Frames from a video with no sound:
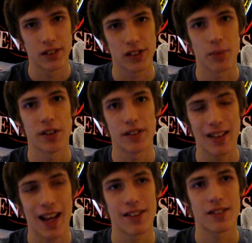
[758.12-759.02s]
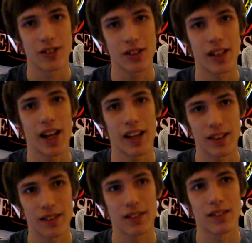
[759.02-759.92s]
some intense look at
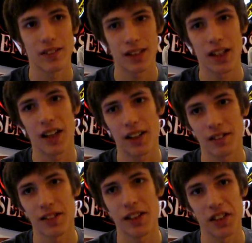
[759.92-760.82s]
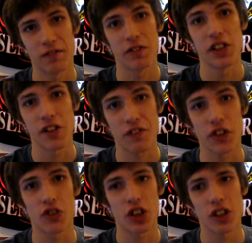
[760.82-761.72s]
in the near
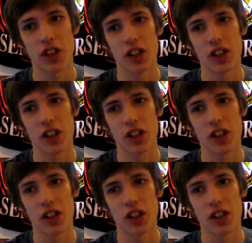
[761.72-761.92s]
future.